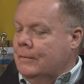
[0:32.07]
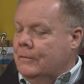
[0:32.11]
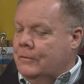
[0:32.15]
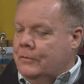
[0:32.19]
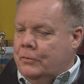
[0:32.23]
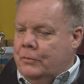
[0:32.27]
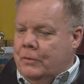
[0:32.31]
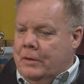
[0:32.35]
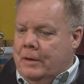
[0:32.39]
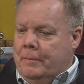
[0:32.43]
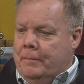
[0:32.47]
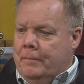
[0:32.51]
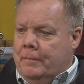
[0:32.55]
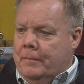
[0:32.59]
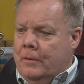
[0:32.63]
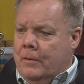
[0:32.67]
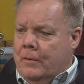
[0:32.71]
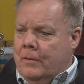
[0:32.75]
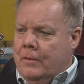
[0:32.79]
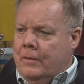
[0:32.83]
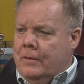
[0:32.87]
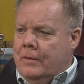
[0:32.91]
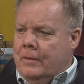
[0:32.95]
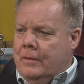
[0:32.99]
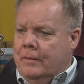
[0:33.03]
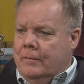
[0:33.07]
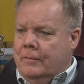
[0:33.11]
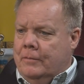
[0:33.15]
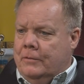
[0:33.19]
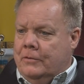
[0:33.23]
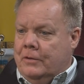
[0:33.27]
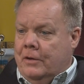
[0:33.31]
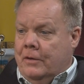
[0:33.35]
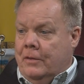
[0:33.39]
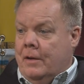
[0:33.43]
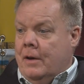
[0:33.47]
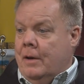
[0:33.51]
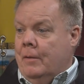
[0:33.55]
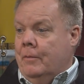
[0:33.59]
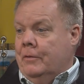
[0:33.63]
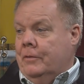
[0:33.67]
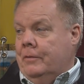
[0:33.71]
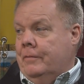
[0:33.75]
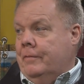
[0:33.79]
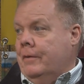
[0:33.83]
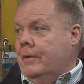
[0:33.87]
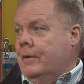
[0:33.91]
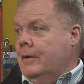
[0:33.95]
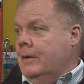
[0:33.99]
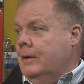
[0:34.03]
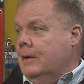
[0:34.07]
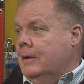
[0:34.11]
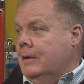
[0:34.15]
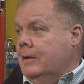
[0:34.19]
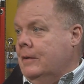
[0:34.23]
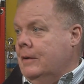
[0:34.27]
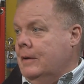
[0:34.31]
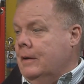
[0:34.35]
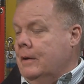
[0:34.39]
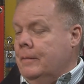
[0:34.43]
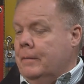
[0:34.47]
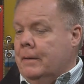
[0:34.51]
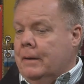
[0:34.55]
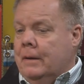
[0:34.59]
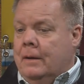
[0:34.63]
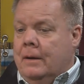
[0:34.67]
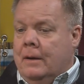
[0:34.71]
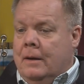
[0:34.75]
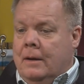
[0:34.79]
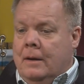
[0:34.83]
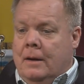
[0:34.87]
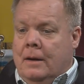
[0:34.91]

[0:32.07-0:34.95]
sweep Northern, which I thought was a very good team, and